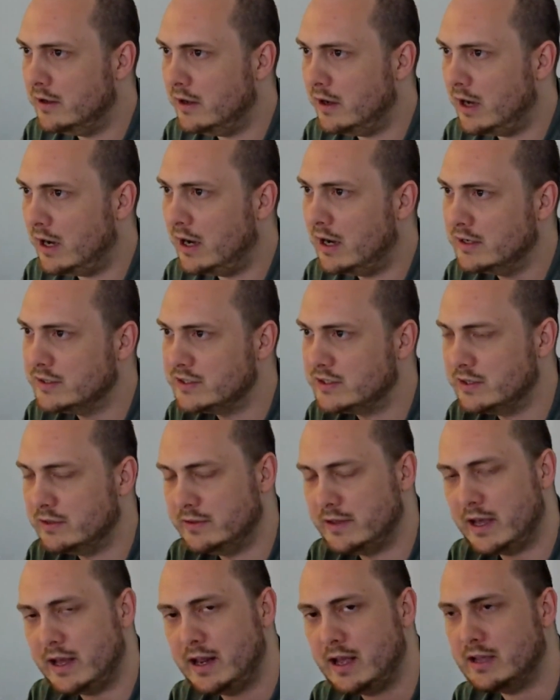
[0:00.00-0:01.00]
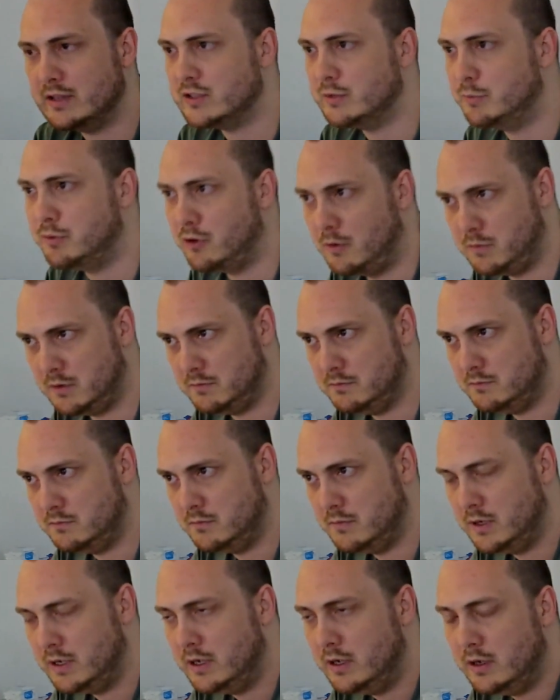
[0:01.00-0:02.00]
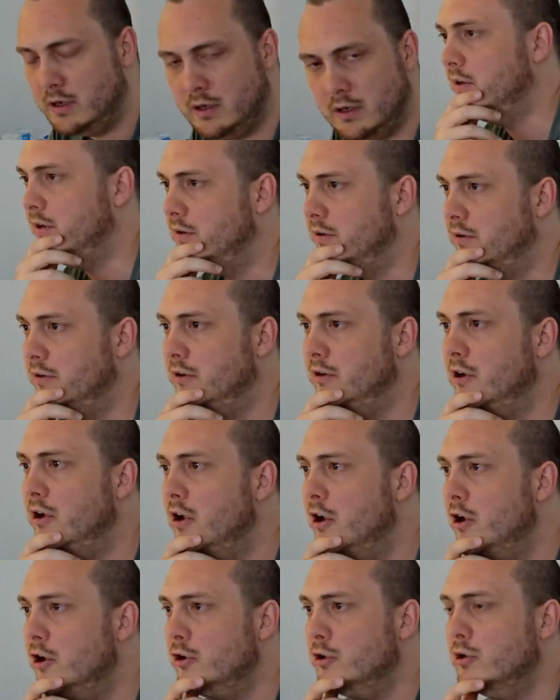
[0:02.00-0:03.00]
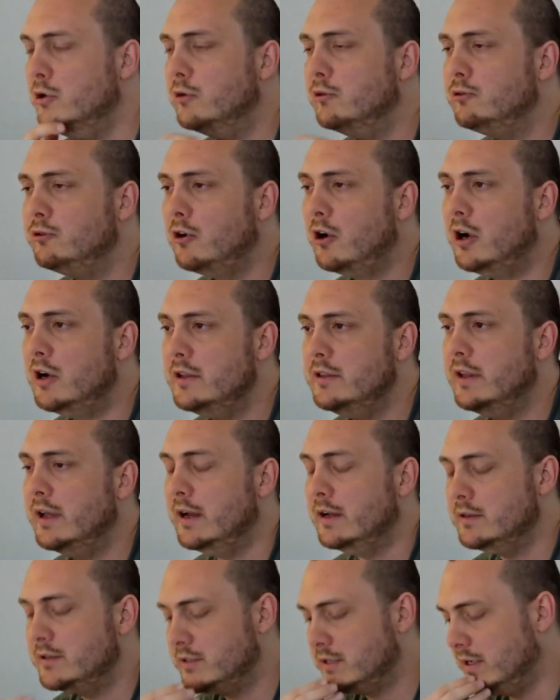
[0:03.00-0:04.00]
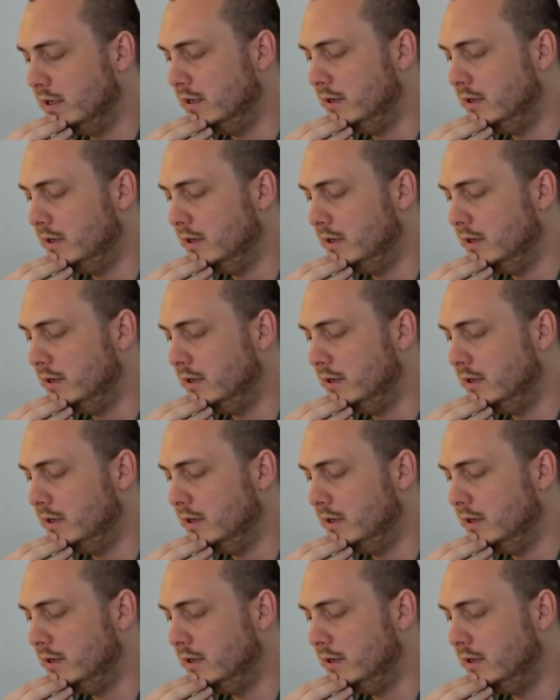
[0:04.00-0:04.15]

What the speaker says: us that has a problem. You'll find that